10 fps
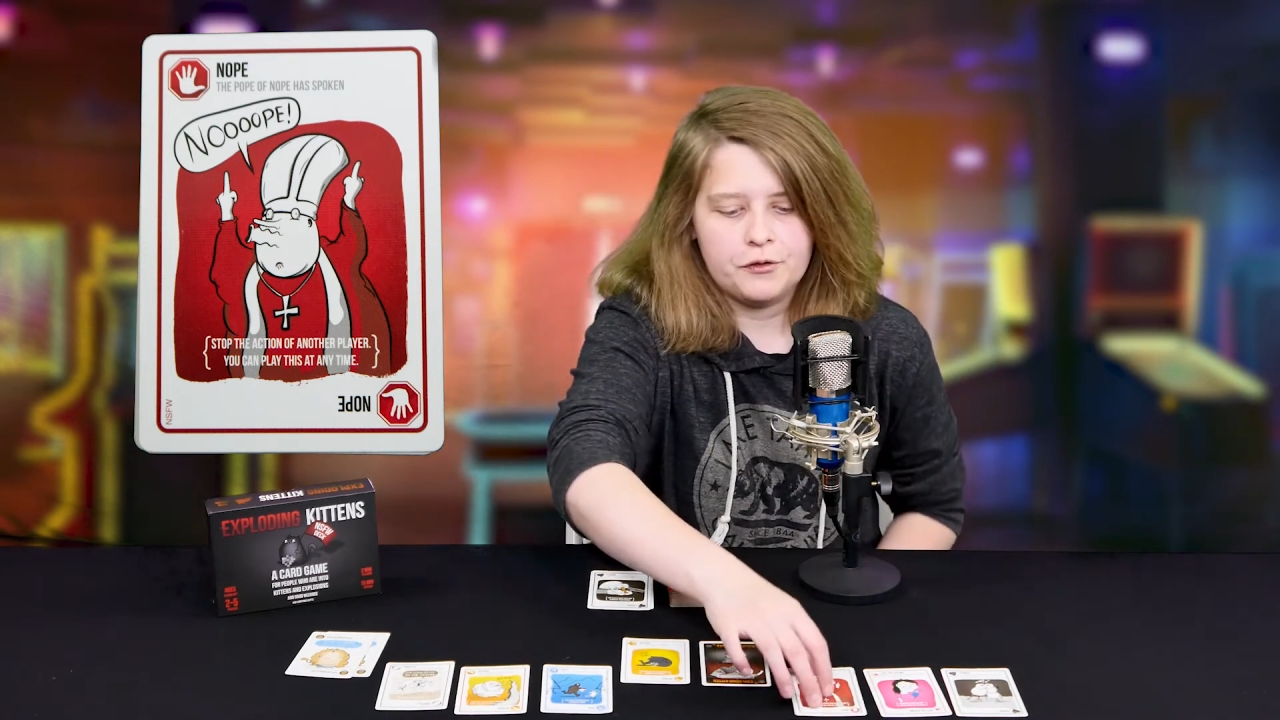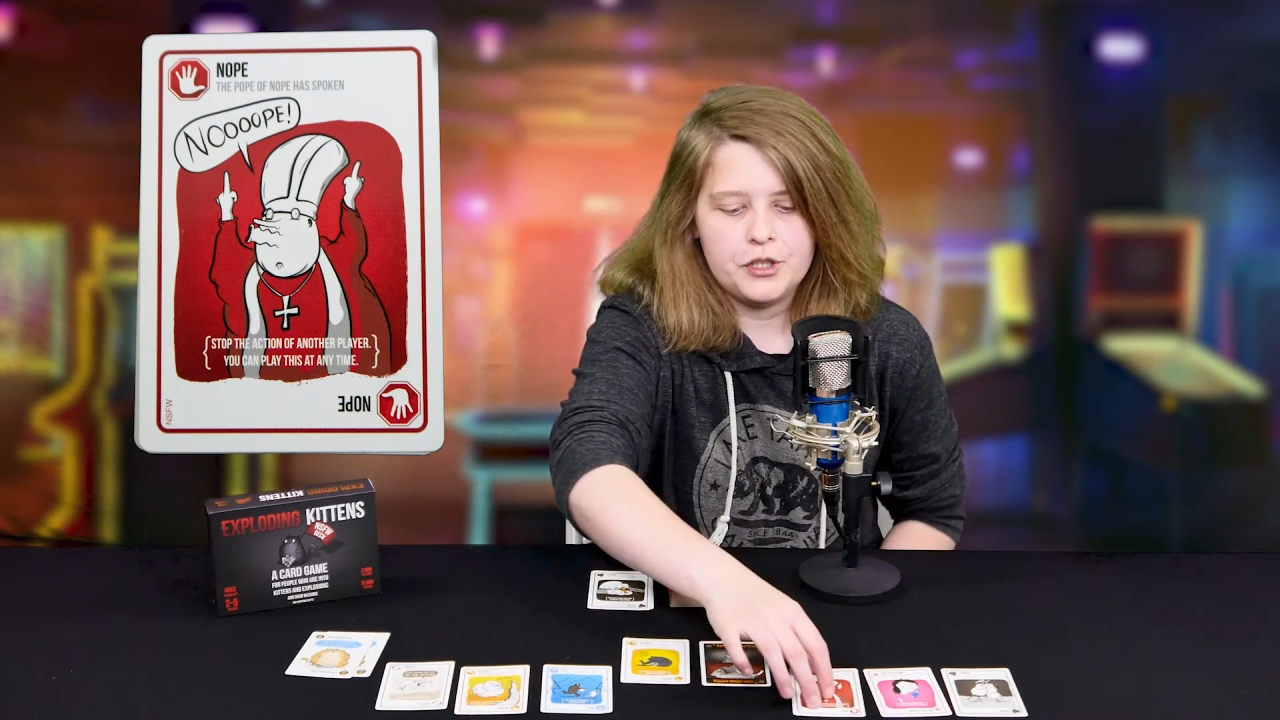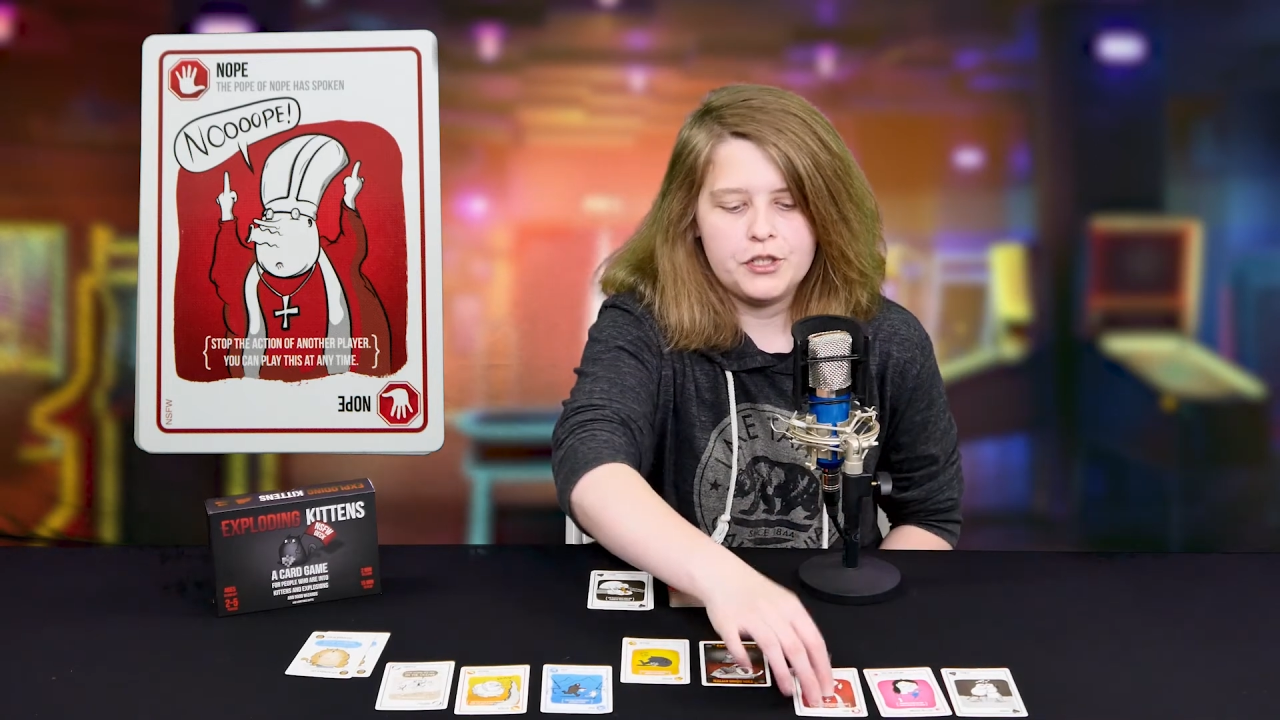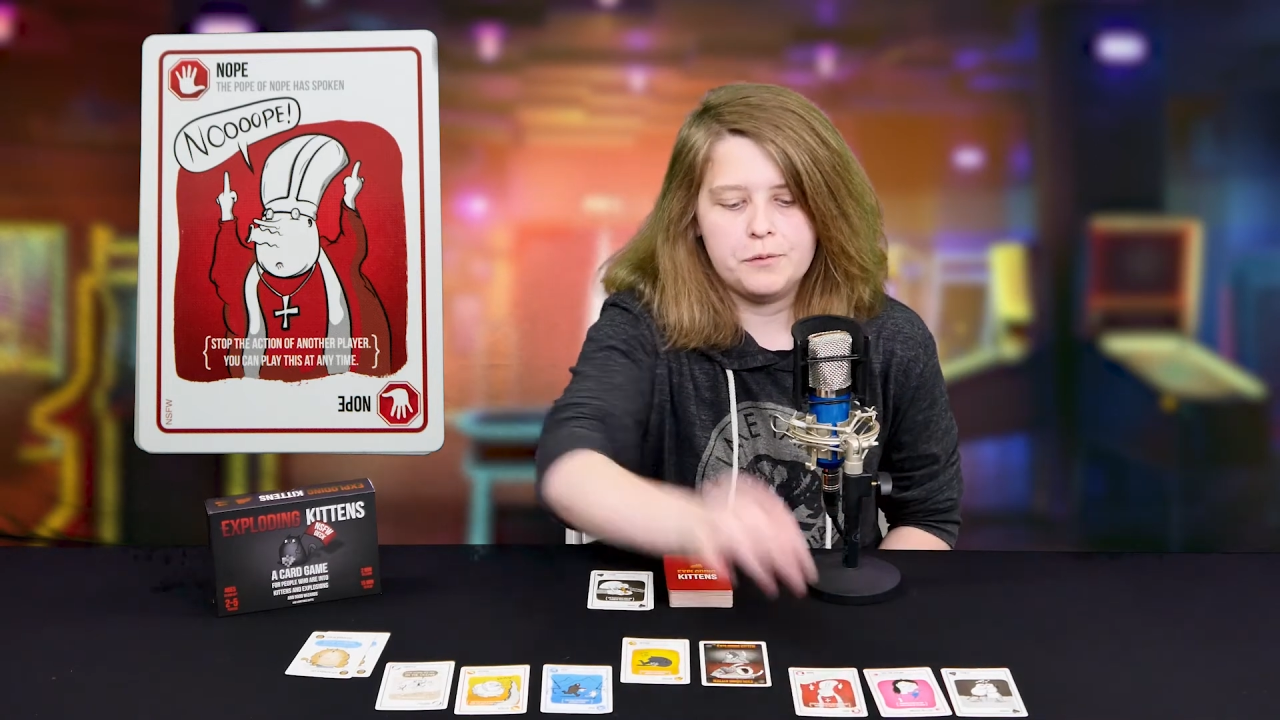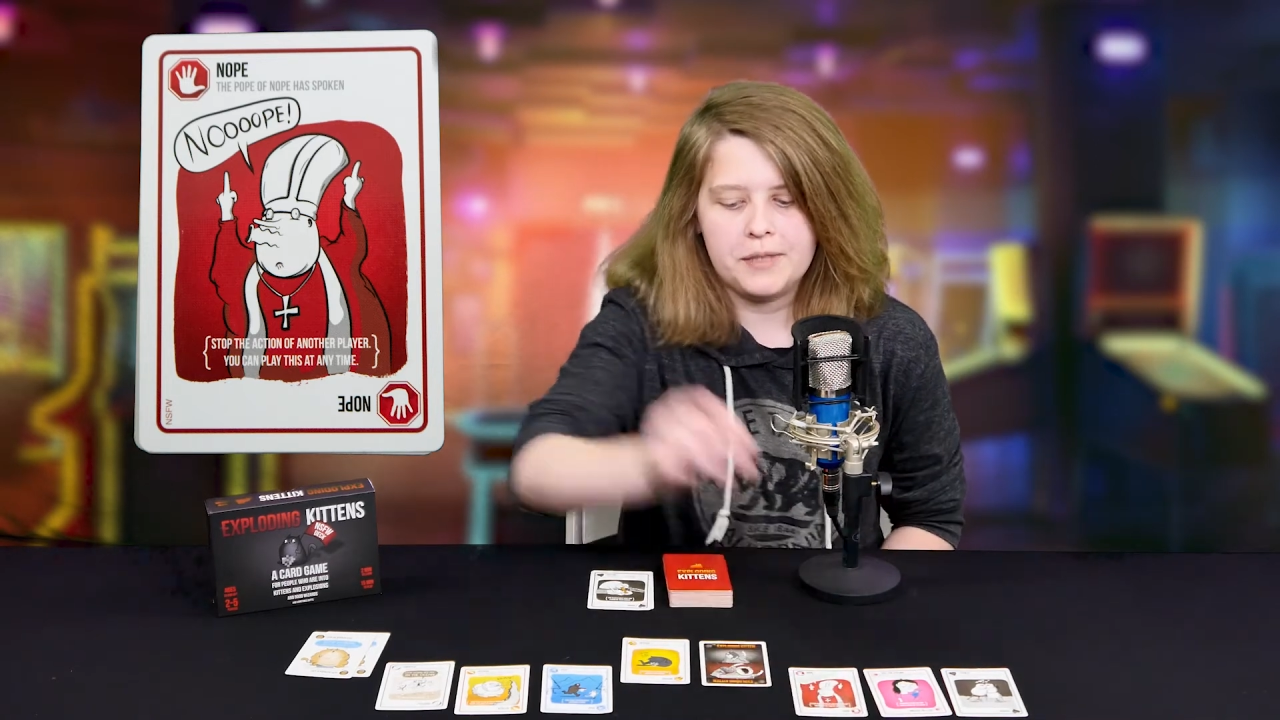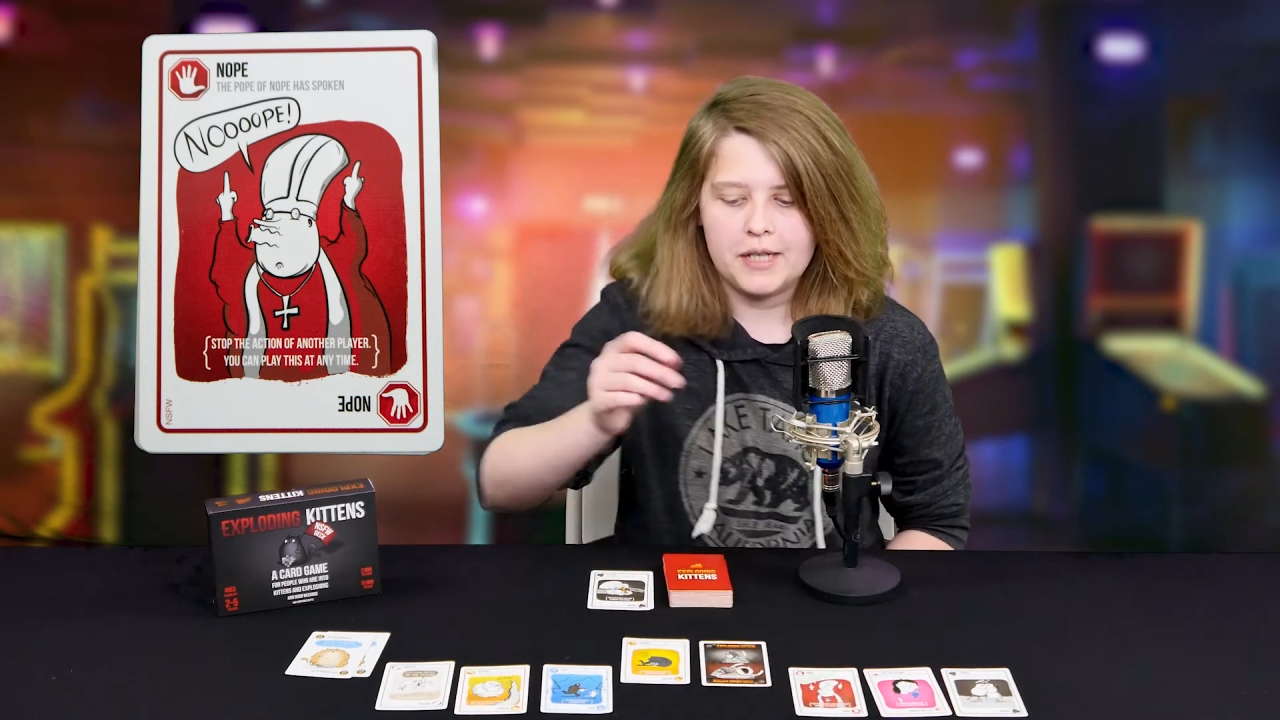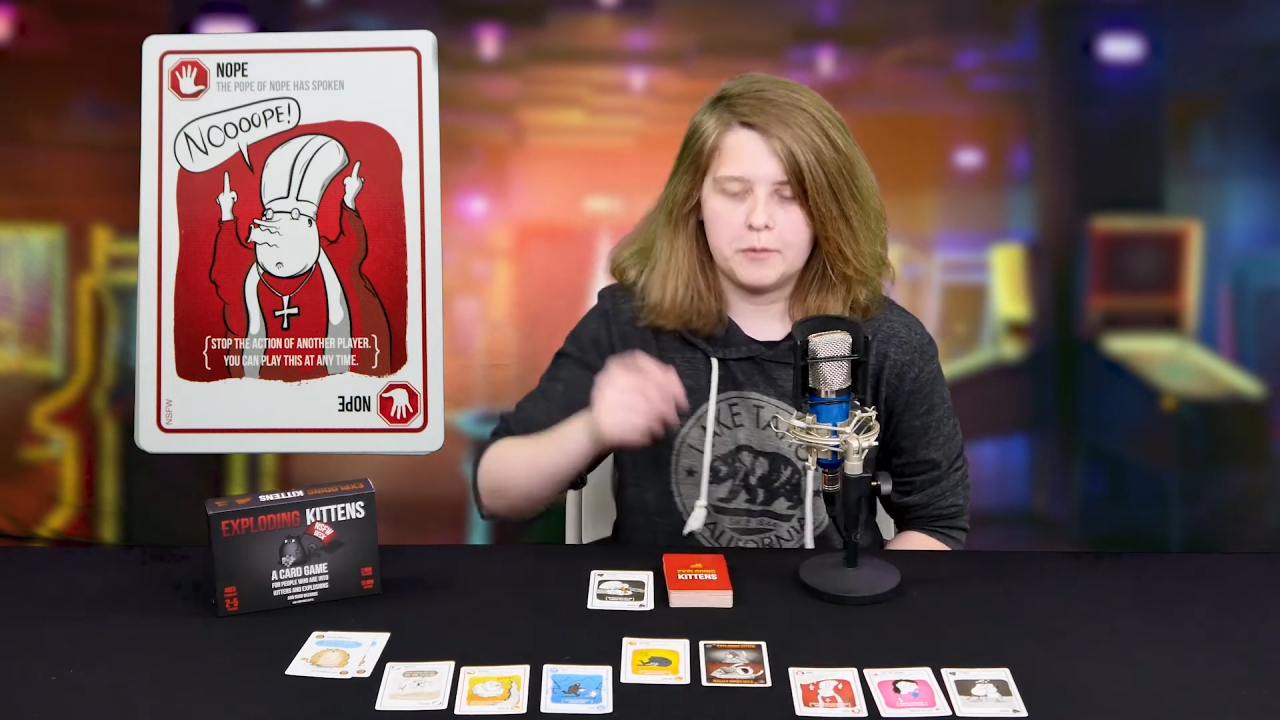for you to be